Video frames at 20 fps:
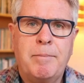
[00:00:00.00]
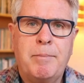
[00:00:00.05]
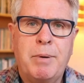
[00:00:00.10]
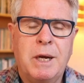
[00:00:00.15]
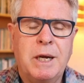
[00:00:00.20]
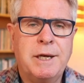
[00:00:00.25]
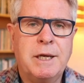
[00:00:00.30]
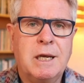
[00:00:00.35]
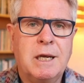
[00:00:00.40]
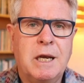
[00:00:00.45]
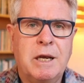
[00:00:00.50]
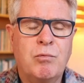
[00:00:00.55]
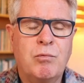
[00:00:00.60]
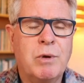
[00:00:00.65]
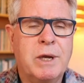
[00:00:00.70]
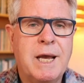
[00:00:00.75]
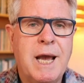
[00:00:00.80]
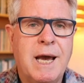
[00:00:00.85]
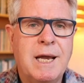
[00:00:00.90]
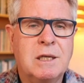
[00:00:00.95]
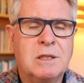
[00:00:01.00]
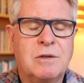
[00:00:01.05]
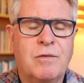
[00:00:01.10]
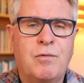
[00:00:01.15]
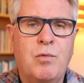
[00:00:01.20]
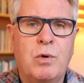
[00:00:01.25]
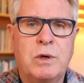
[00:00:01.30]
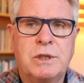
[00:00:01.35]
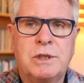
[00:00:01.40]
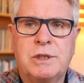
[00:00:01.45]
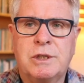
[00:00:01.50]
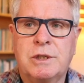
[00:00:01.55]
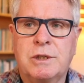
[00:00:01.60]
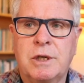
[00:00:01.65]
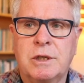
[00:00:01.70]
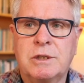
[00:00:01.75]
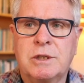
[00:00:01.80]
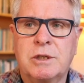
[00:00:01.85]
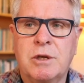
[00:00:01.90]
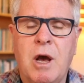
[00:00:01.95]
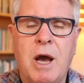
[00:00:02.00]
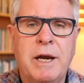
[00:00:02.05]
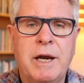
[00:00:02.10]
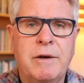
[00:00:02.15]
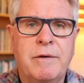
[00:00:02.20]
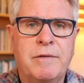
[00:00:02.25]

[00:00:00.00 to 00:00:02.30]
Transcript: politically, regardless of which side